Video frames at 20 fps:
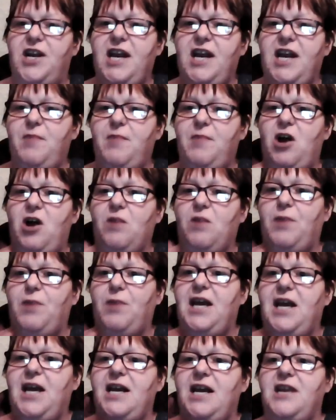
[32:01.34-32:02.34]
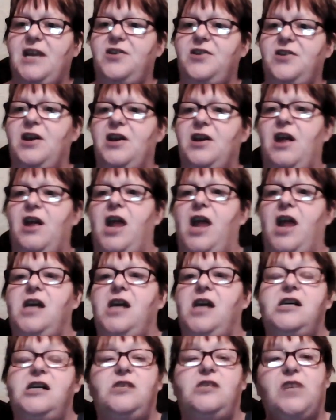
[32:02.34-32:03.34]
Hey, Mark, please.
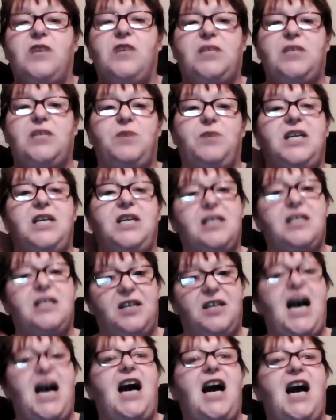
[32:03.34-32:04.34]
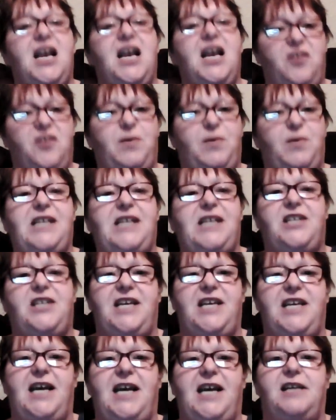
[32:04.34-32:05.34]
Oh, gas, the higher the better,
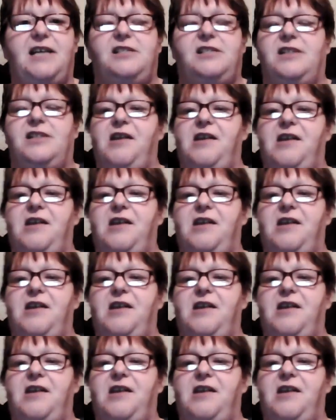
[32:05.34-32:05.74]
yes.